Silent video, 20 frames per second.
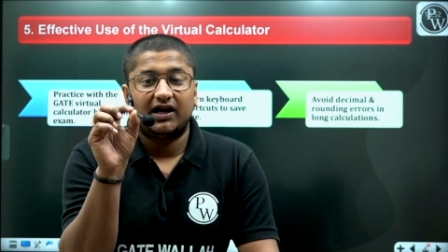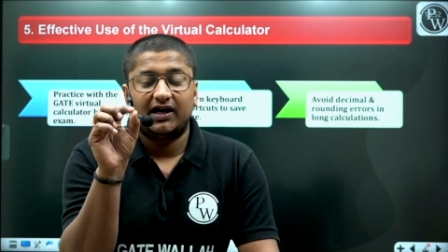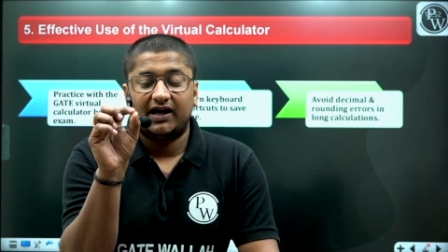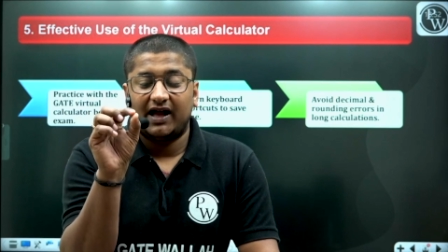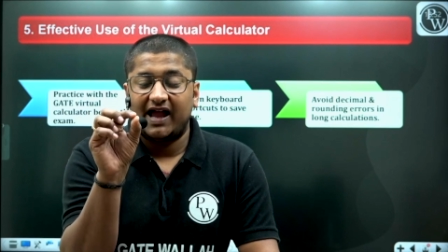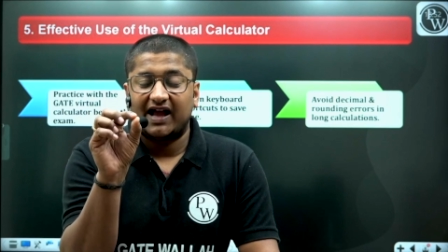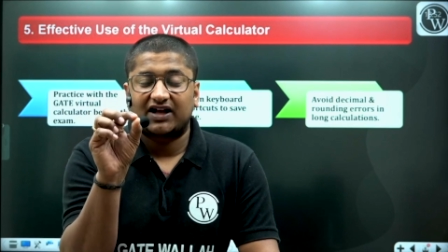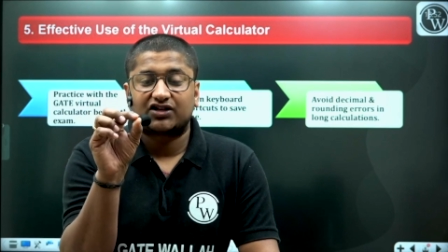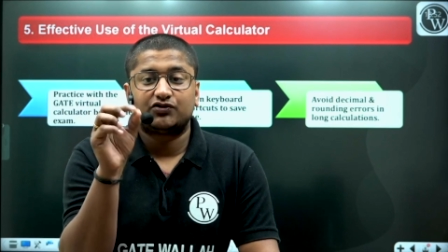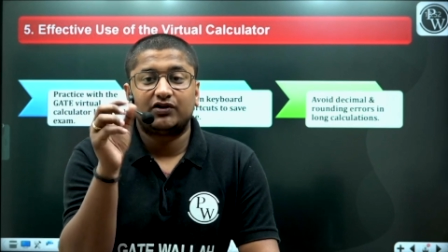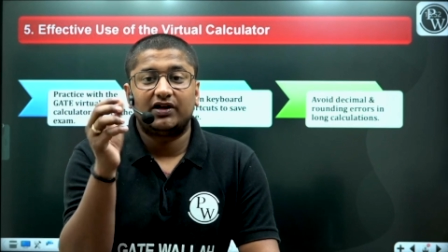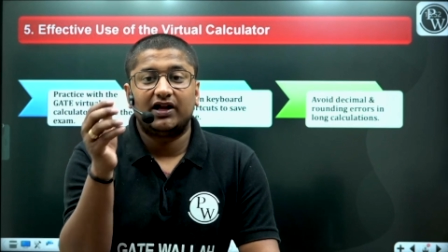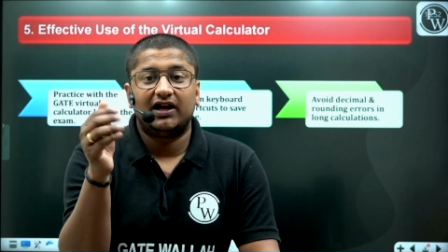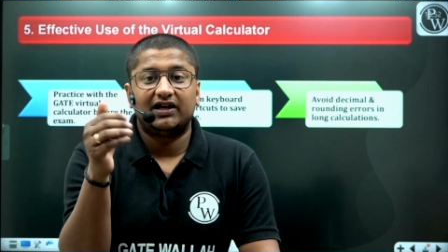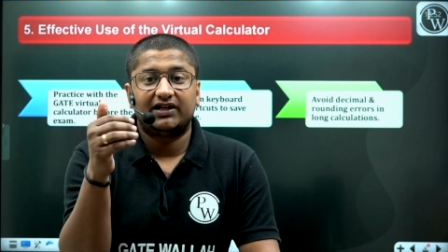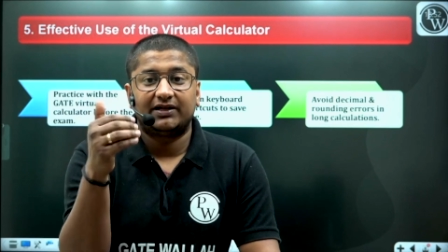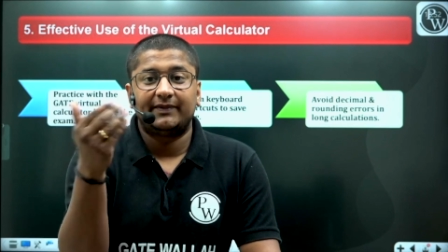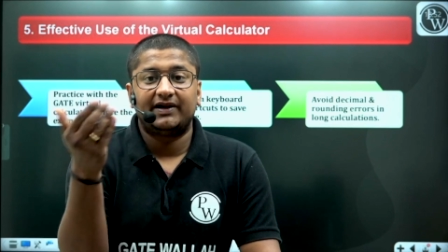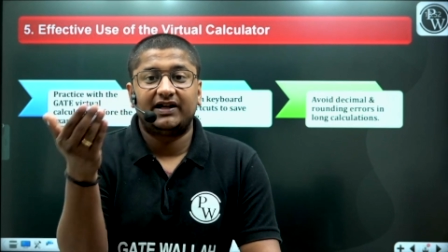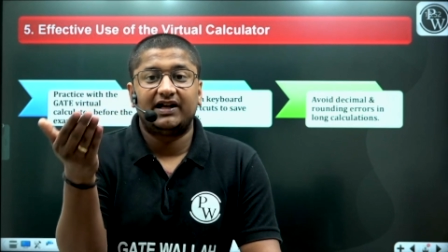actually
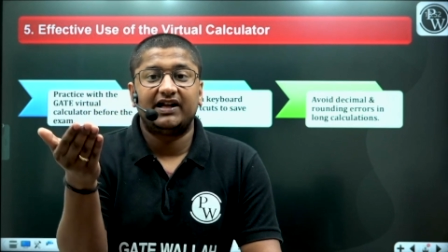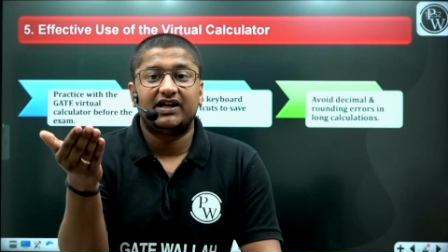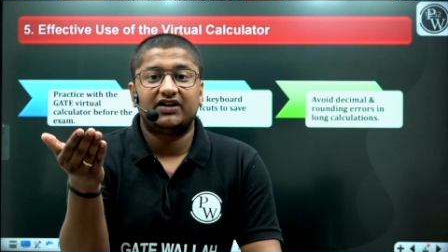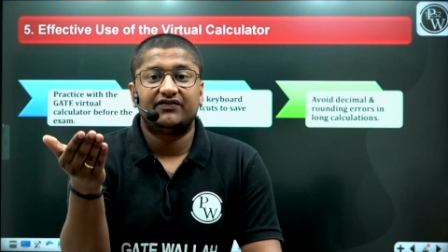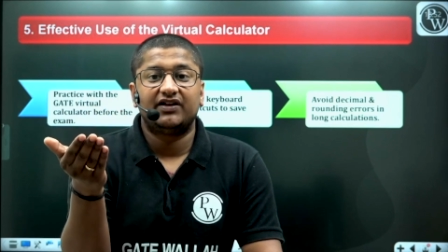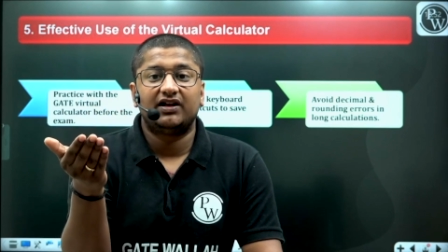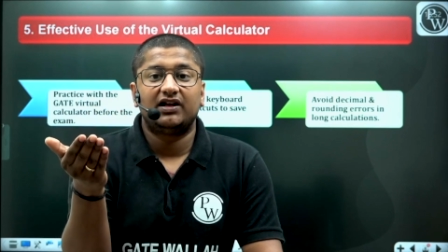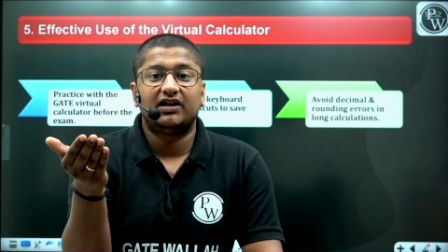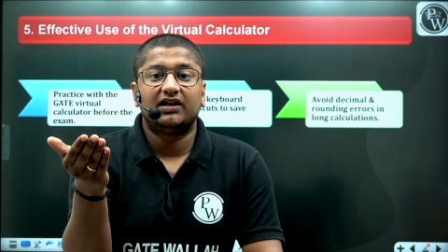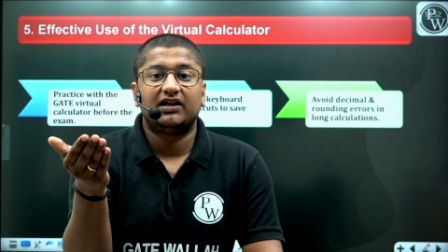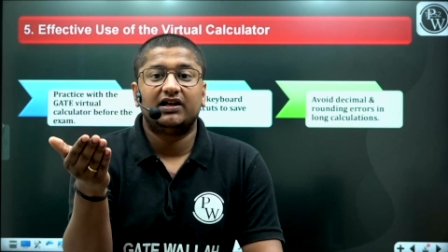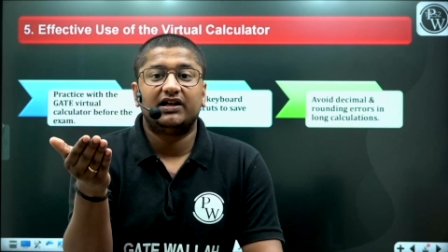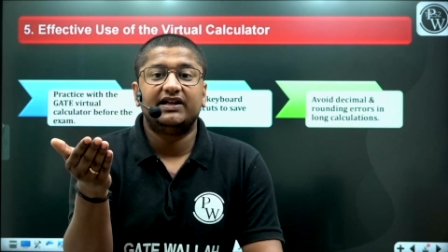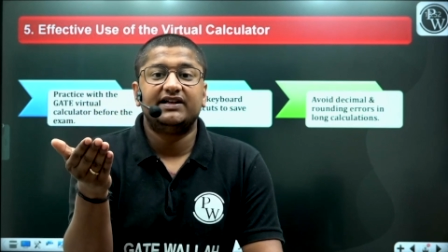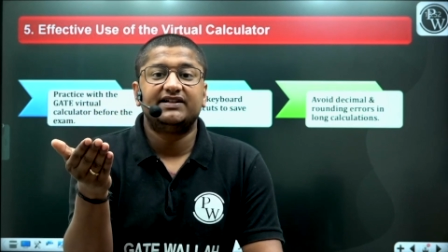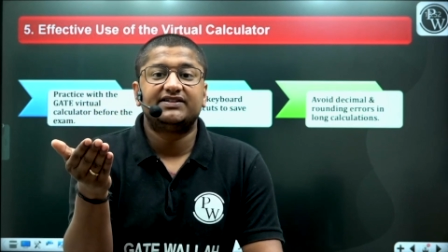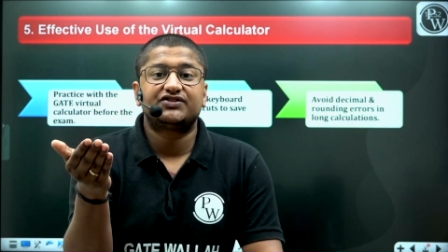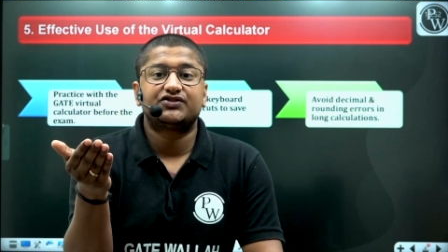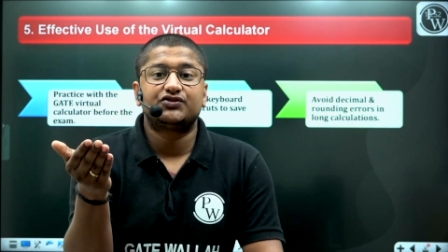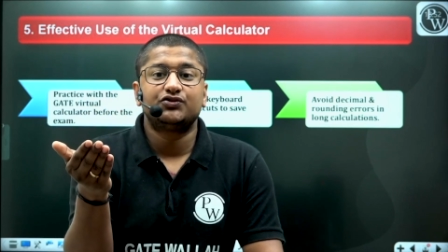ultimately it will
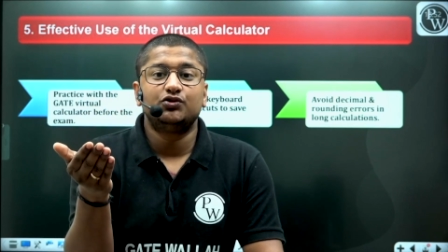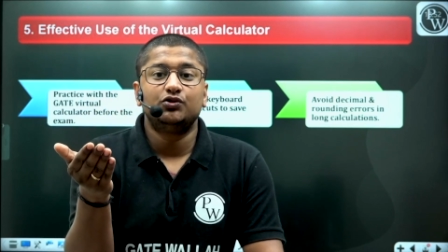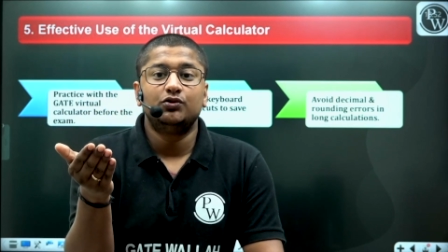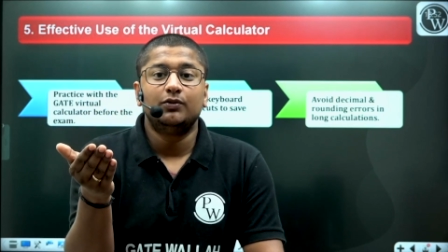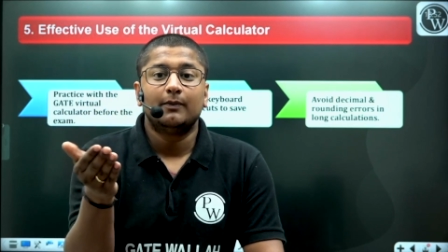leads to